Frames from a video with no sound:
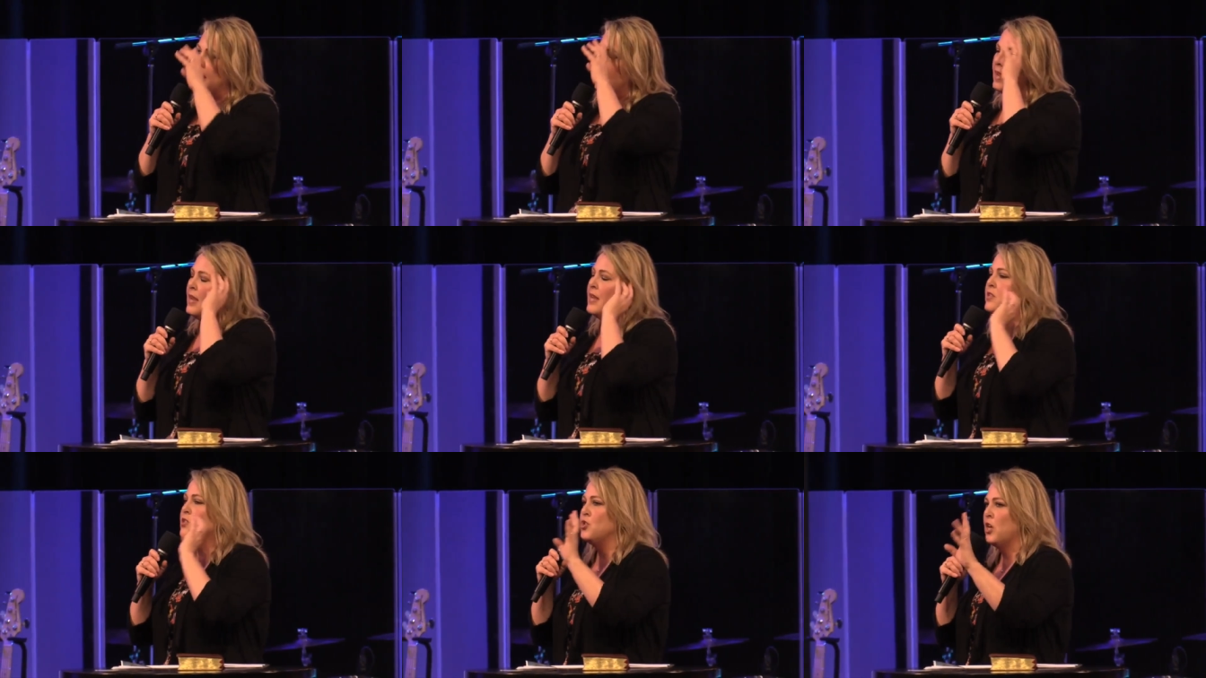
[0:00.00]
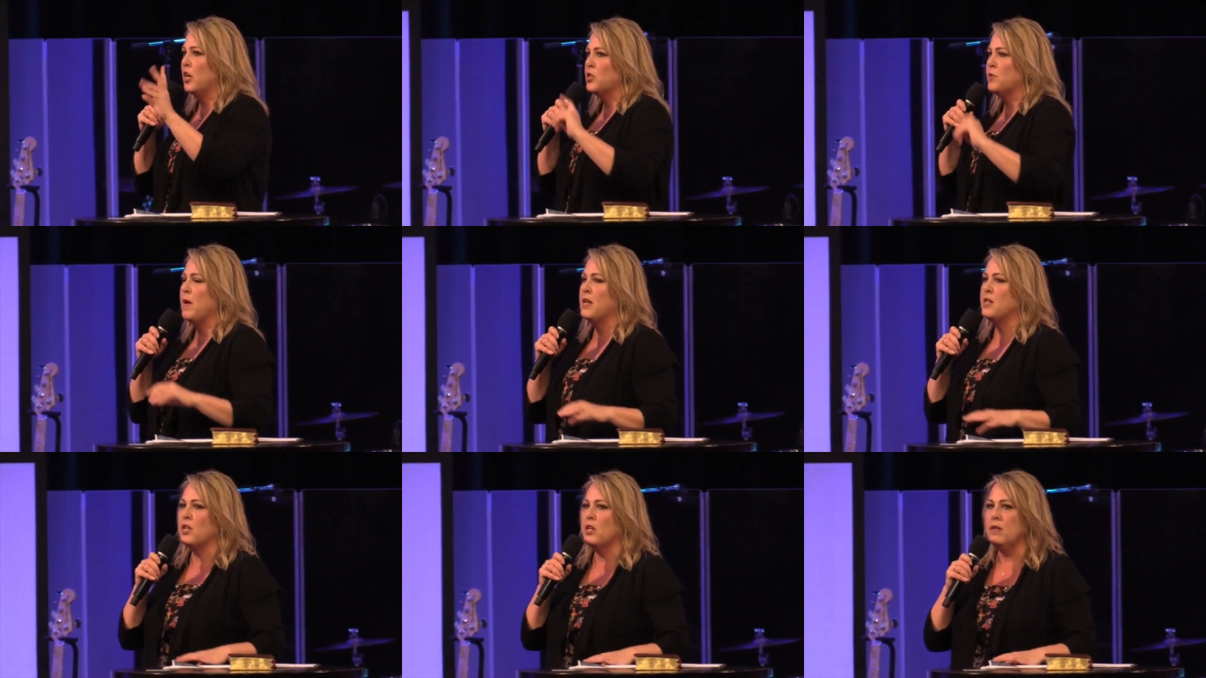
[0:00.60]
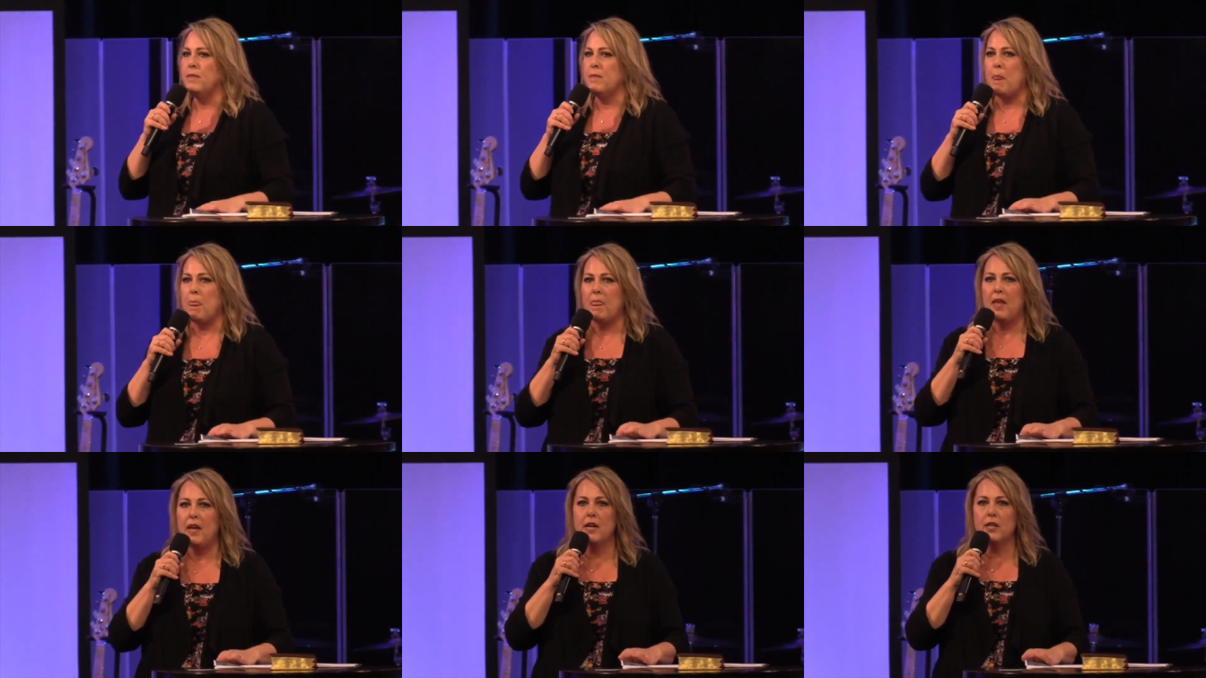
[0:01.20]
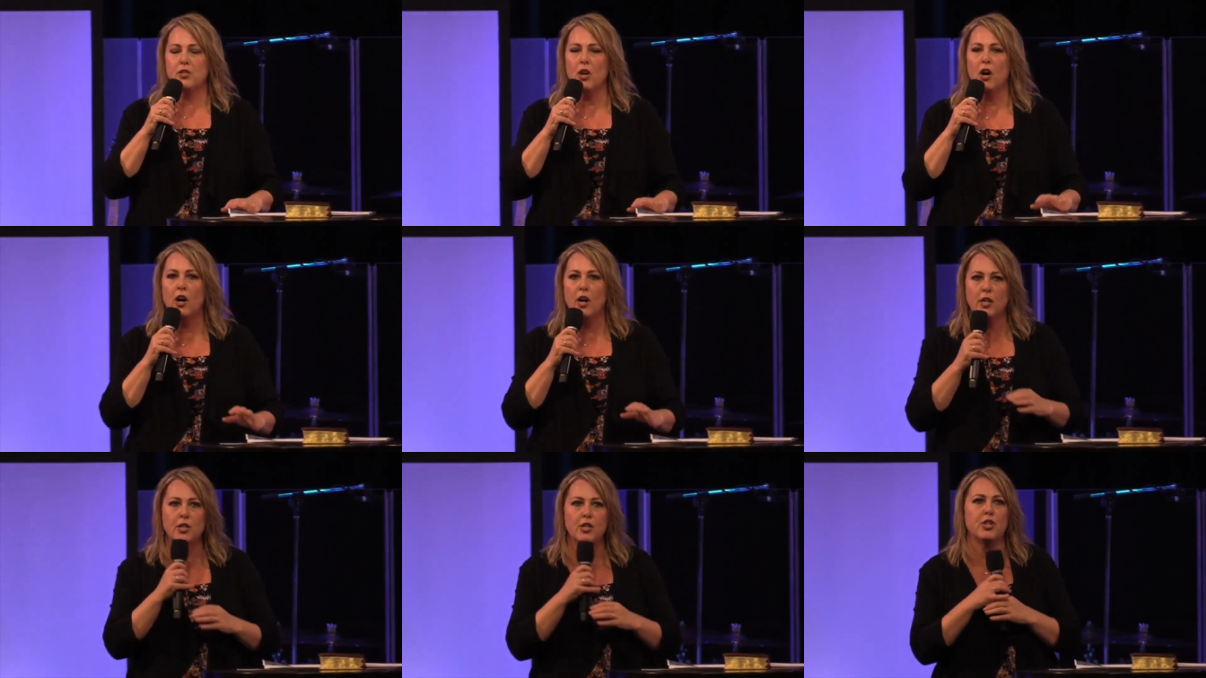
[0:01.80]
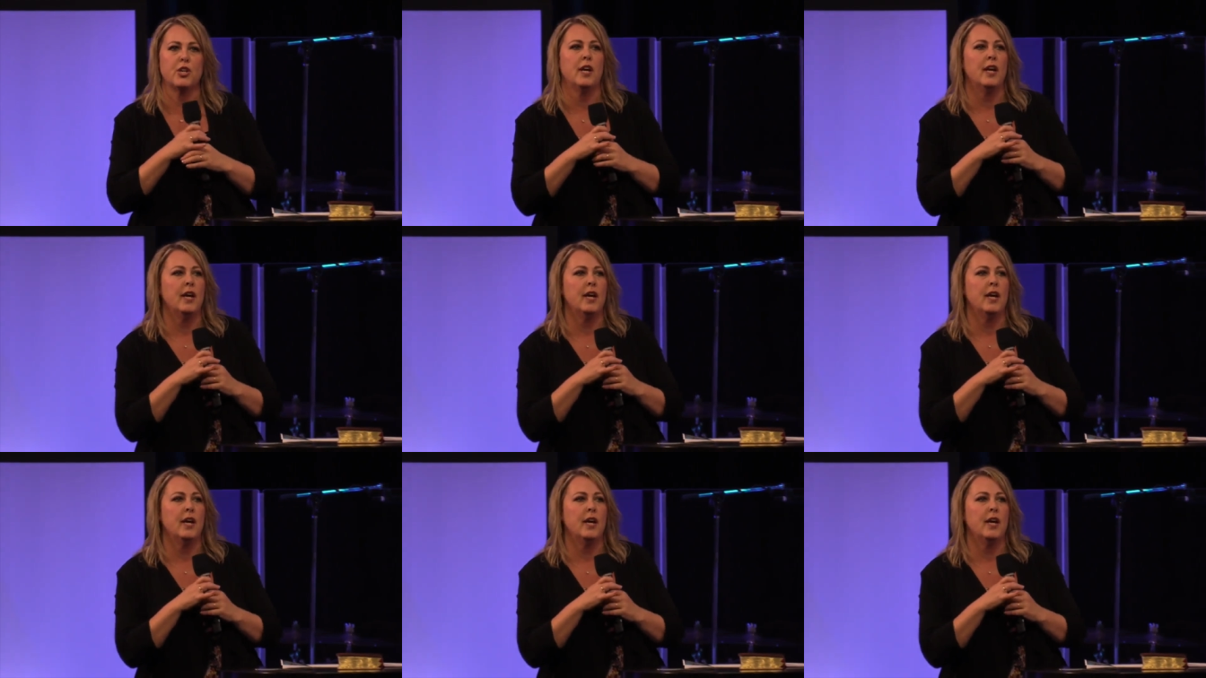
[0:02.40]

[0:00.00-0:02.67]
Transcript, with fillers: it's judgmental, it's harsh,